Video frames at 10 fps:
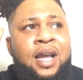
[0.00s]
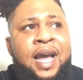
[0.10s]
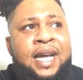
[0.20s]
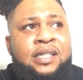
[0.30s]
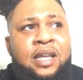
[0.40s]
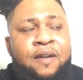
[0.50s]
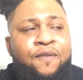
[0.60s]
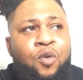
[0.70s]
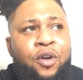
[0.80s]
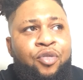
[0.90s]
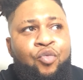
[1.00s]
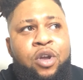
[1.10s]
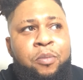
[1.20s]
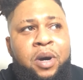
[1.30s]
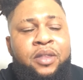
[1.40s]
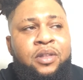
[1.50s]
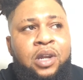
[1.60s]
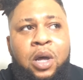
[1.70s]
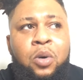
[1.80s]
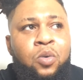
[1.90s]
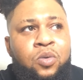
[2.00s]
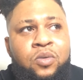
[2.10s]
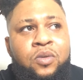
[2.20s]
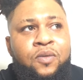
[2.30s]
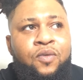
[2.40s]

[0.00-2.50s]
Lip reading: asking for a 3-month loan